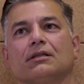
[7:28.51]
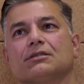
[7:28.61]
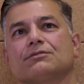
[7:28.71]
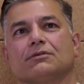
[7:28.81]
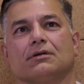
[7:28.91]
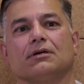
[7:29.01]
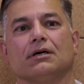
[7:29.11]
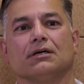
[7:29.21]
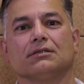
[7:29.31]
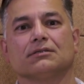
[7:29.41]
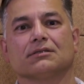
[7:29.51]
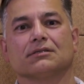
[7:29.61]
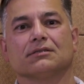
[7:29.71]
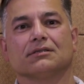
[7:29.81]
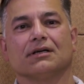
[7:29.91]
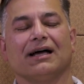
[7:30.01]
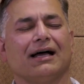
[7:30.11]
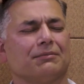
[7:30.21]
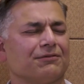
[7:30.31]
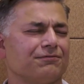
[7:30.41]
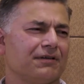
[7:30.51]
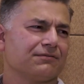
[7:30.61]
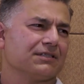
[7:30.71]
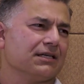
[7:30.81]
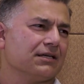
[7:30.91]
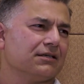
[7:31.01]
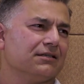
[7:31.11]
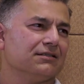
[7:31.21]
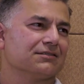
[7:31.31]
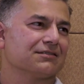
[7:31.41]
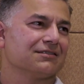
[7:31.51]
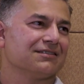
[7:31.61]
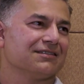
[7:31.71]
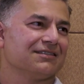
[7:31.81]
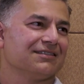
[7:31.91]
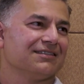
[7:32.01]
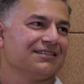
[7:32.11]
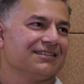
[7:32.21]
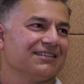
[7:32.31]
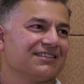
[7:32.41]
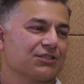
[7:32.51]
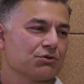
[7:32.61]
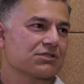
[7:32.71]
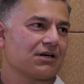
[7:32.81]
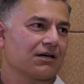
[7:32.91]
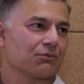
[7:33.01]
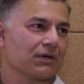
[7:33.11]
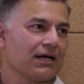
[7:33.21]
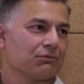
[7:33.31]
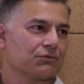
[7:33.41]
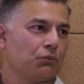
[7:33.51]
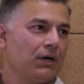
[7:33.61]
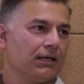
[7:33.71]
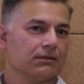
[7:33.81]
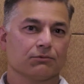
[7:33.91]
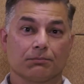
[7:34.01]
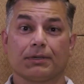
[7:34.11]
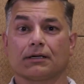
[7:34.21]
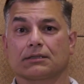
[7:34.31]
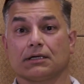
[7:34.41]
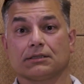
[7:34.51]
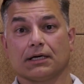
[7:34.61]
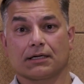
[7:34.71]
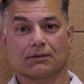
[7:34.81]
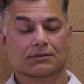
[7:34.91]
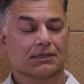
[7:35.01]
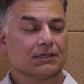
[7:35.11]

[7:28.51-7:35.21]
at this for 50 years. So you started when I was 1. We better cut that out.